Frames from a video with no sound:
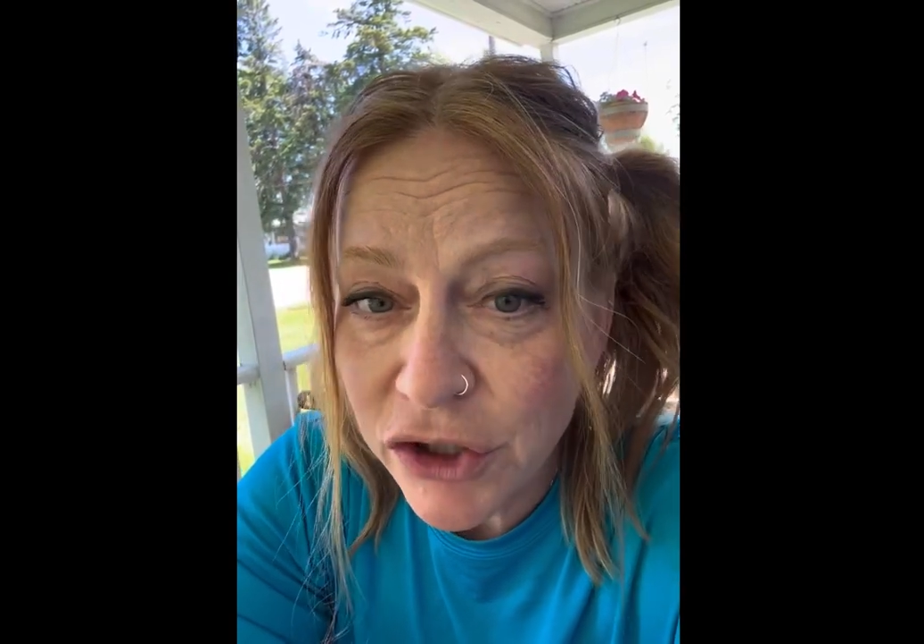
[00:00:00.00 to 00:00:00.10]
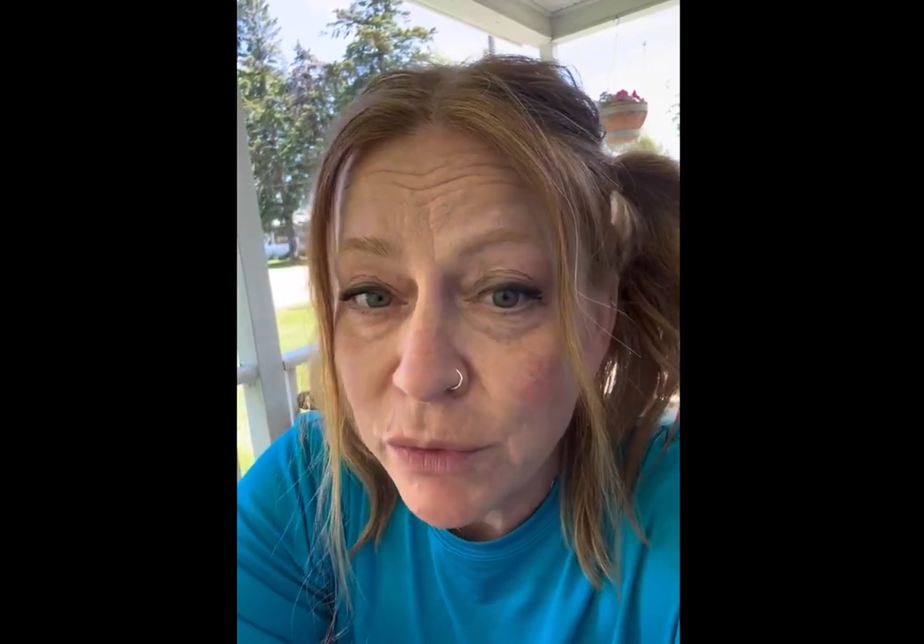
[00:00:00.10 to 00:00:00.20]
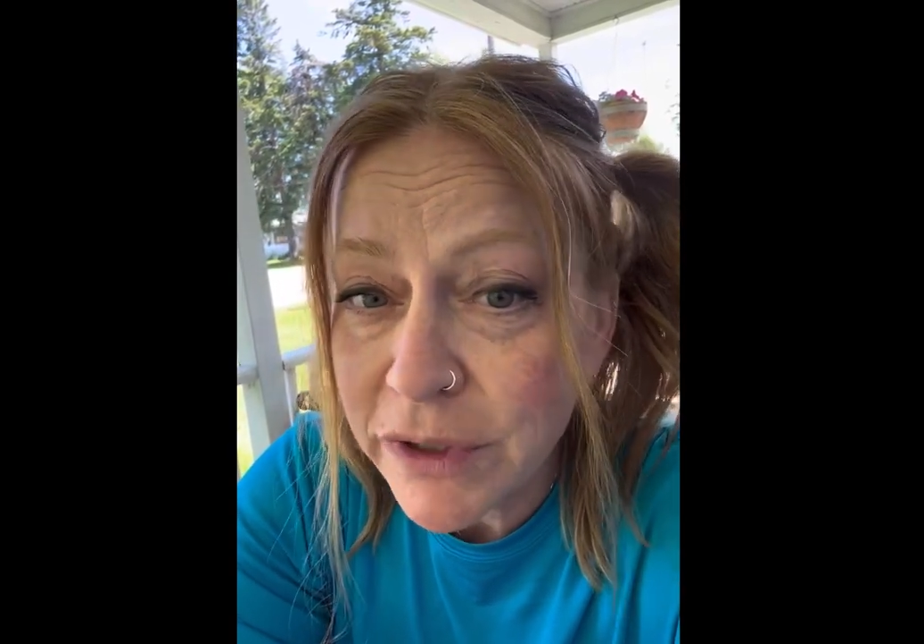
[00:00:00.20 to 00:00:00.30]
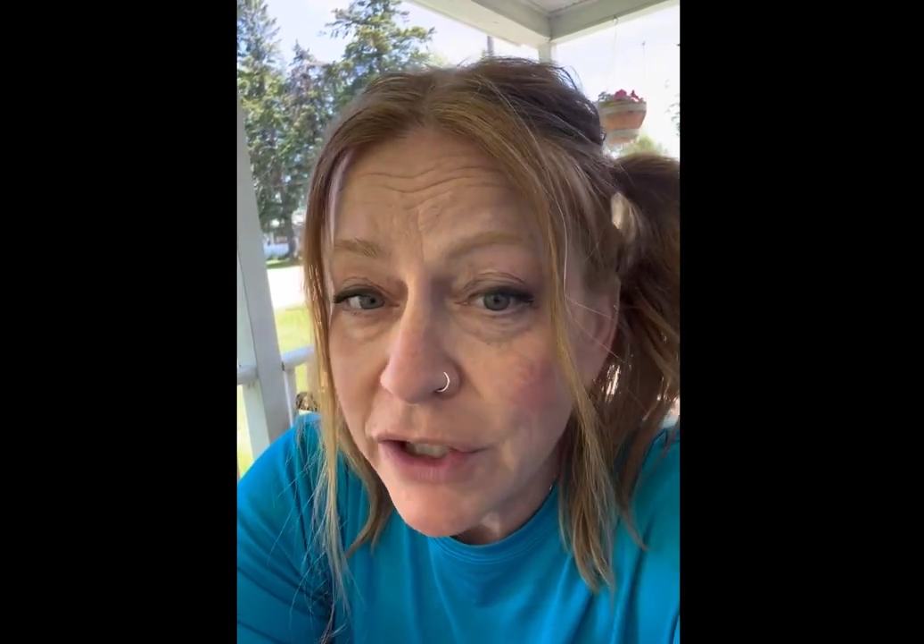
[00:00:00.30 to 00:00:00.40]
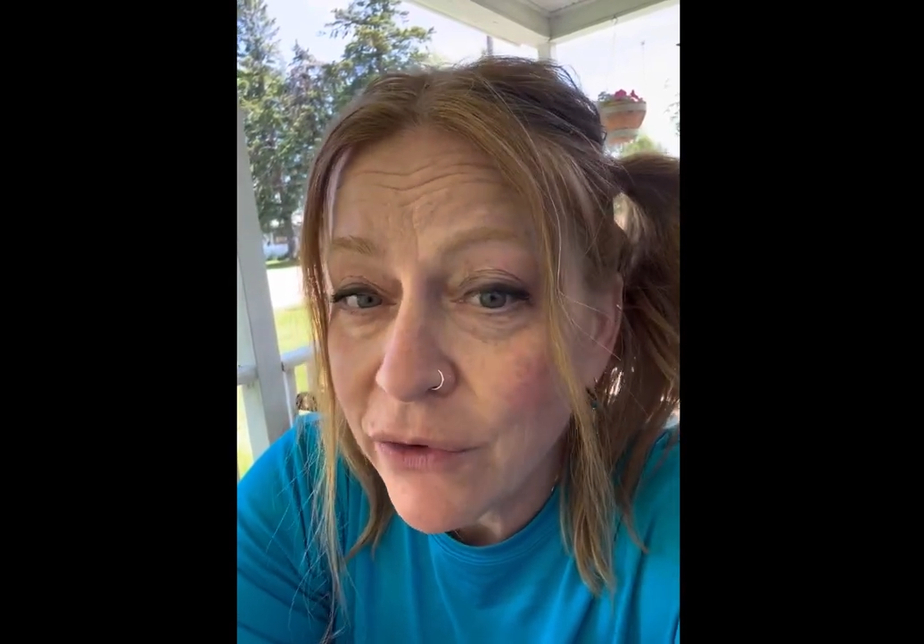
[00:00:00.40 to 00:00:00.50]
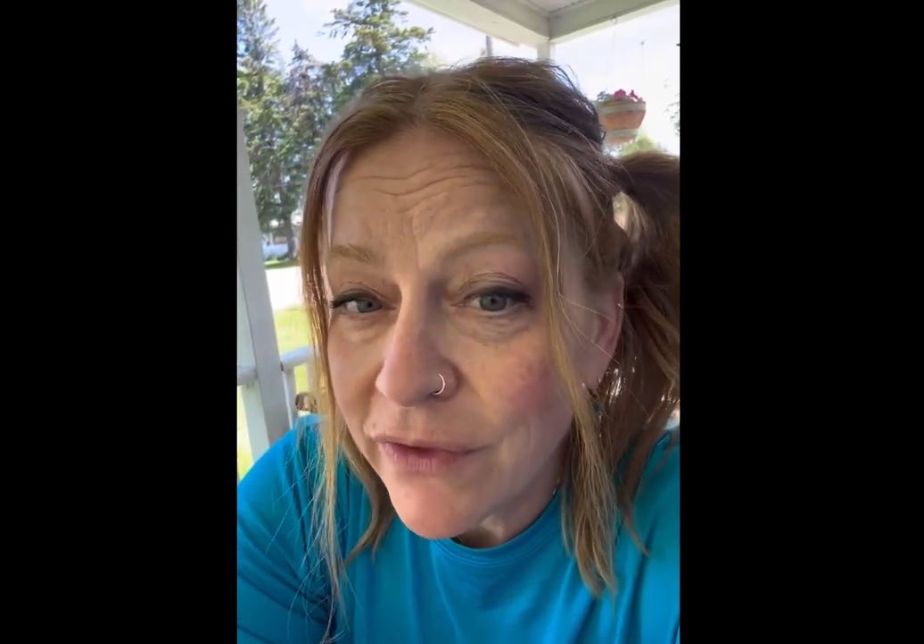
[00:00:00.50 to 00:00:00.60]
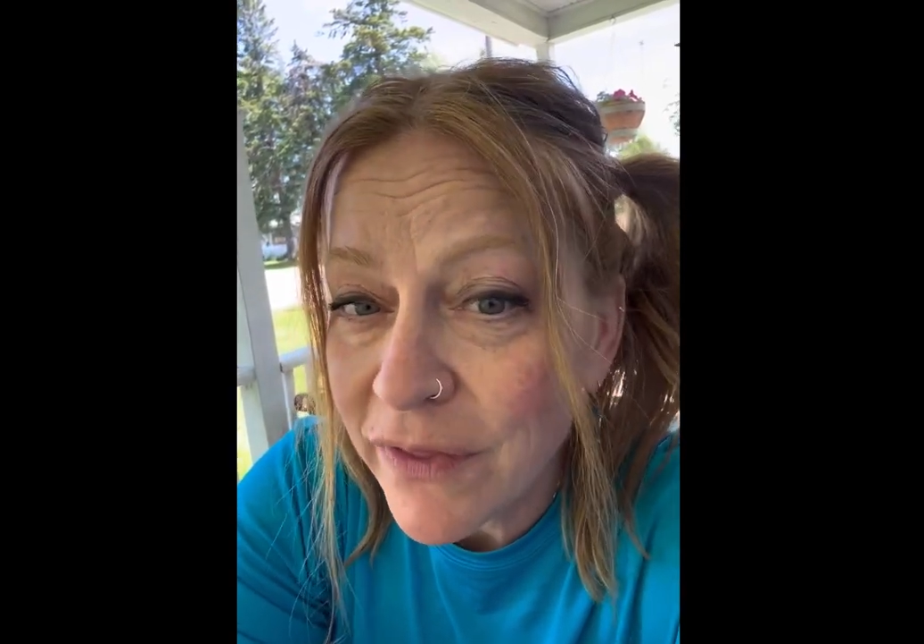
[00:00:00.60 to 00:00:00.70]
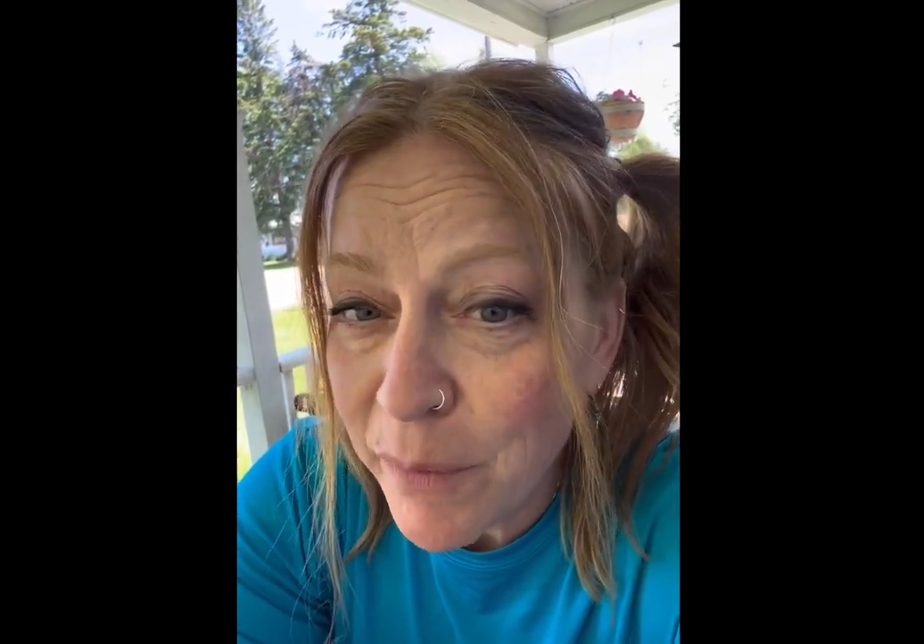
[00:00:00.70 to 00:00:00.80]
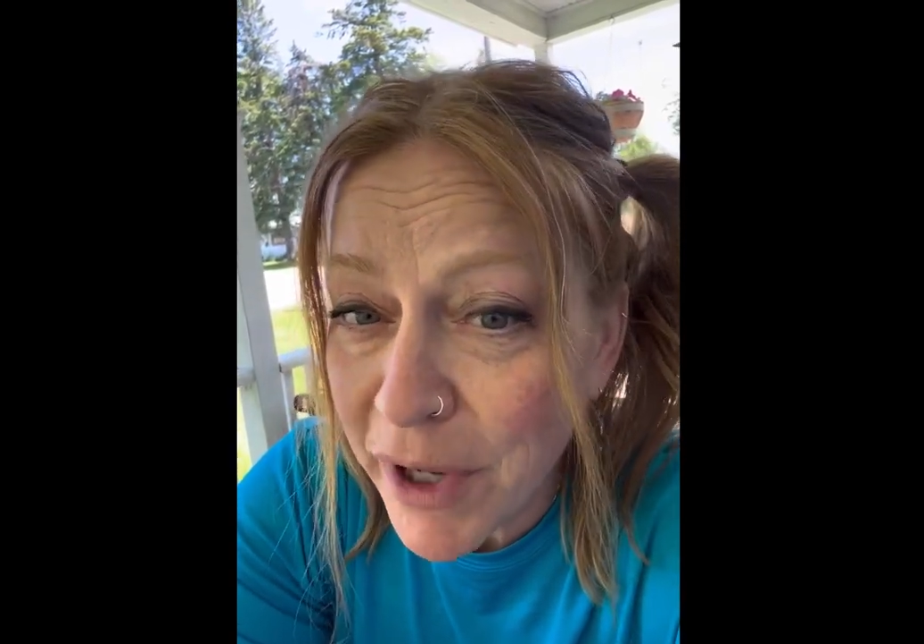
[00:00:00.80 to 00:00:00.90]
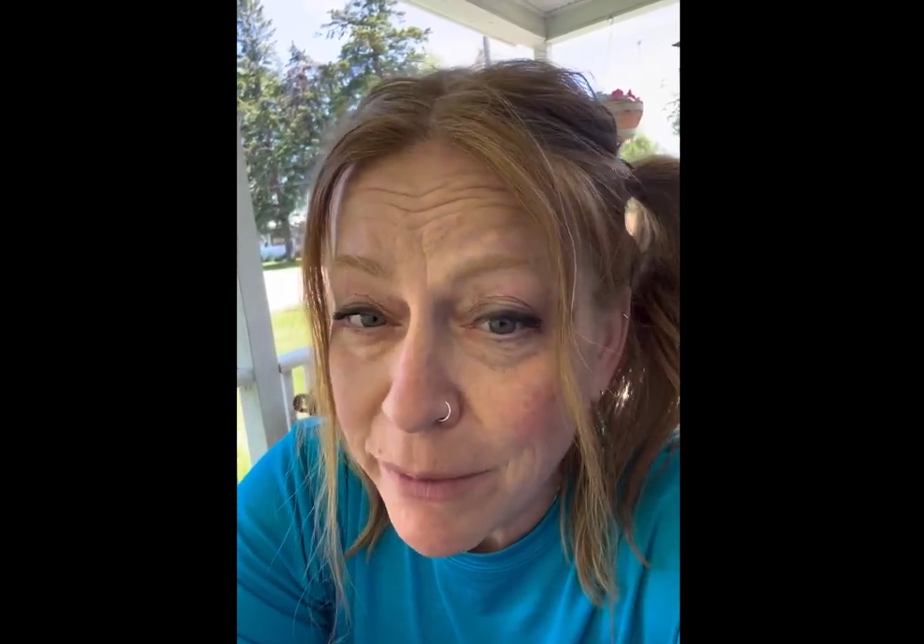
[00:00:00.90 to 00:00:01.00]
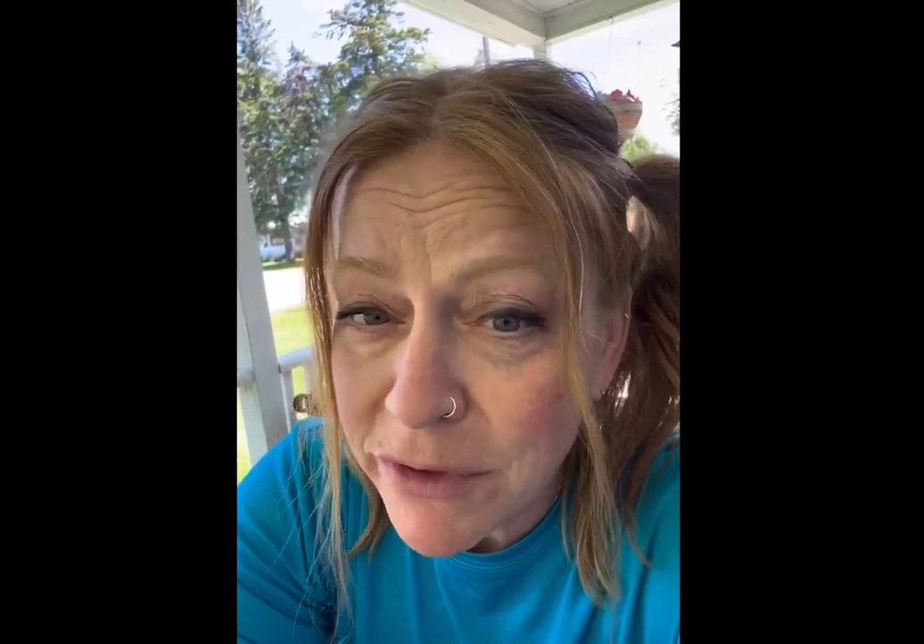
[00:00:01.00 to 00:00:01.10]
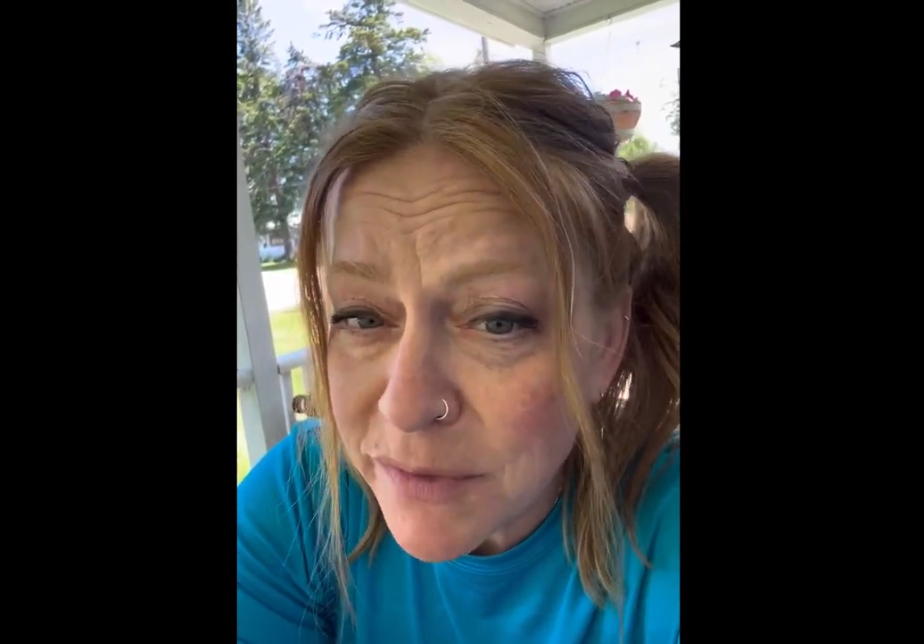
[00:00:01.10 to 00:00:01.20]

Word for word: you would know that the Bible